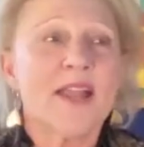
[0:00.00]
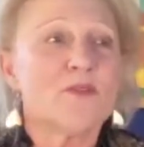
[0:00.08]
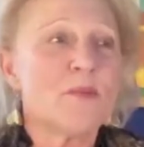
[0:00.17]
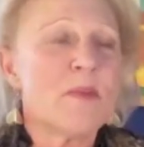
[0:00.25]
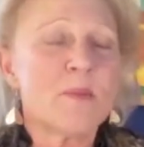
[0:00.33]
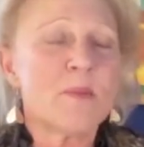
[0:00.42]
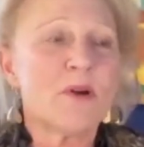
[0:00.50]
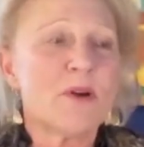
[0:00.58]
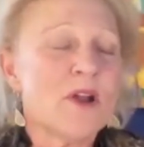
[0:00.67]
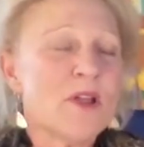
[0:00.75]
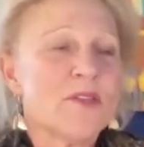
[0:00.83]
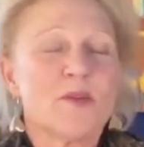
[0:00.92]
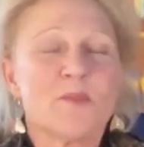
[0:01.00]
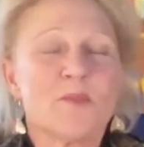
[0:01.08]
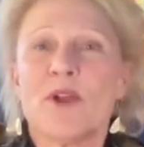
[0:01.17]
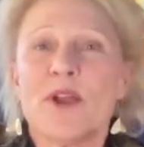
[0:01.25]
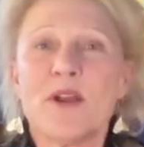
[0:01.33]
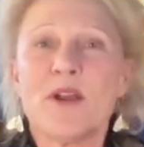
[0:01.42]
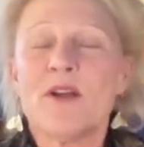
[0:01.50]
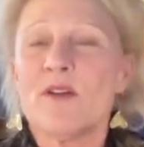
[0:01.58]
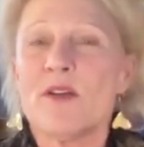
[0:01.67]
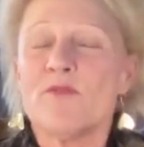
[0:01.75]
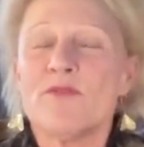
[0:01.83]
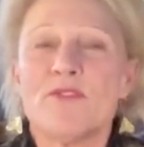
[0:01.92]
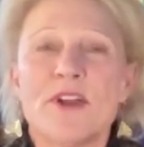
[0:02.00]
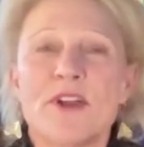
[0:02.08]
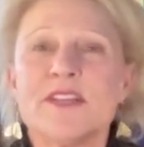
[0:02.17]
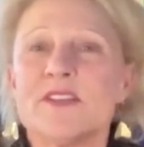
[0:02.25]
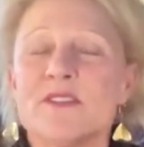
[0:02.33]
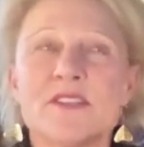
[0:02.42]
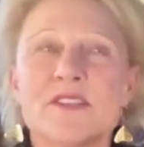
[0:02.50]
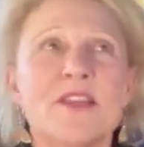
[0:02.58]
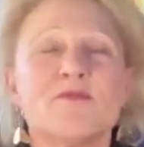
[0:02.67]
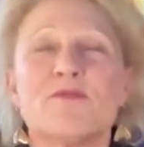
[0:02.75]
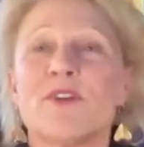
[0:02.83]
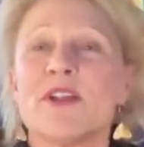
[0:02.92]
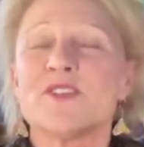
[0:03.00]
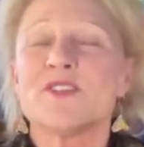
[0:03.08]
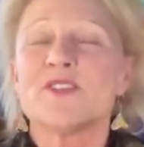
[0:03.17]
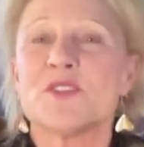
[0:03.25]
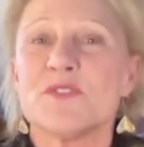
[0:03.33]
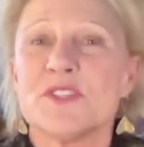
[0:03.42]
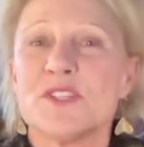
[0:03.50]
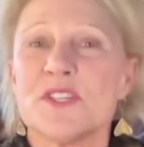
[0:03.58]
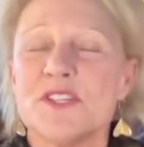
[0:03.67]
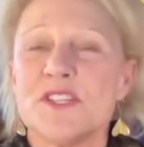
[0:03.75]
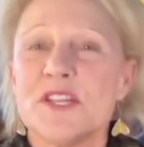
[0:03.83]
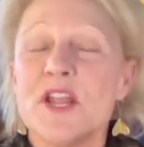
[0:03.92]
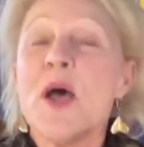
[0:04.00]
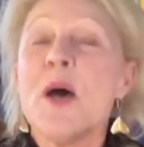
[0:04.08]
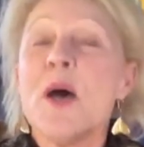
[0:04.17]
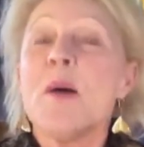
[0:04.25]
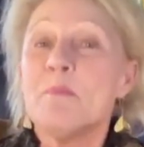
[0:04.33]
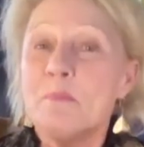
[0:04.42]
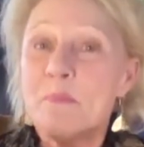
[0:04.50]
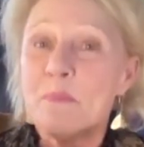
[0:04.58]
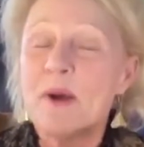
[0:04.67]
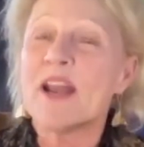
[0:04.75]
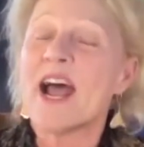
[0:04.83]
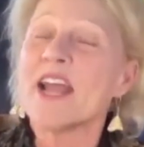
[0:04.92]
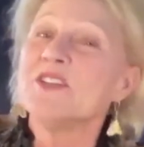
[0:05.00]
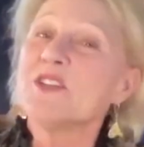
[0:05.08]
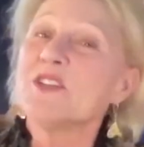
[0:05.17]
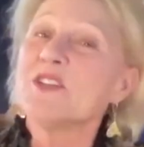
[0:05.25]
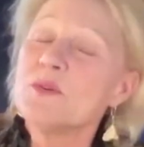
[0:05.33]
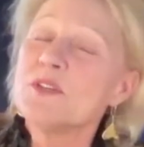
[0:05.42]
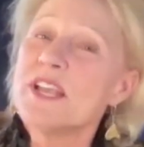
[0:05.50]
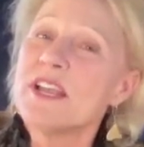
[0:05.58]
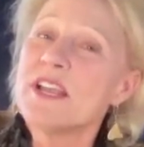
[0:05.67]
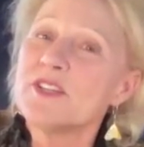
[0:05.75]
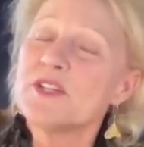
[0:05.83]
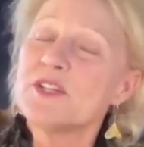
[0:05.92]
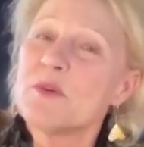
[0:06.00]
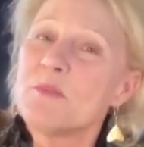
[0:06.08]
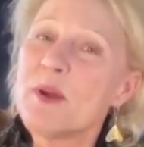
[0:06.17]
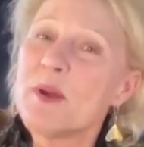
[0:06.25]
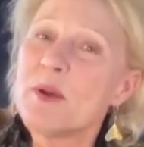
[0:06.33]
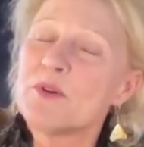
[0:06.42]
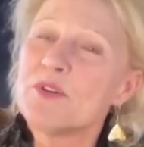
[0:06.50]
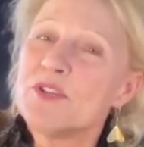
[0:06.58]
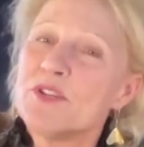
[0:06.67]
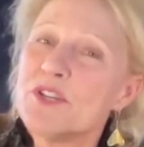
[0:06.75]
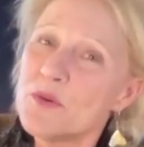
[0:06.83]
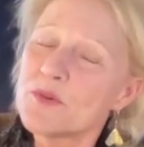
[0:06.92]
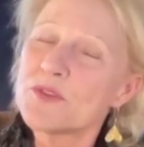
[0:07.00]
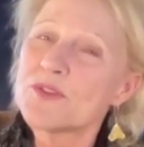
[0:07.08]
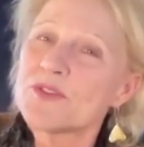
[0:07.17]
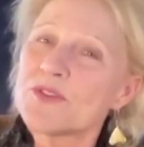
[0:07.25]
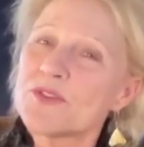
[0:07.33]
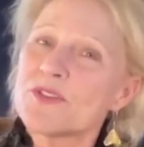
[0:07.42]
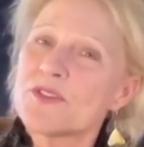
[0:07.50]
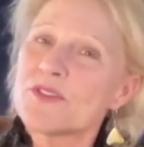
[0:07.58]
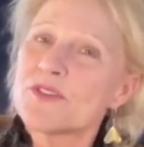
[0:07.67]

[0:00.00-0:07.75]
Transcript: I can remember the prayer of Saint Francis of Assisi, but I don't tend to remember jokes.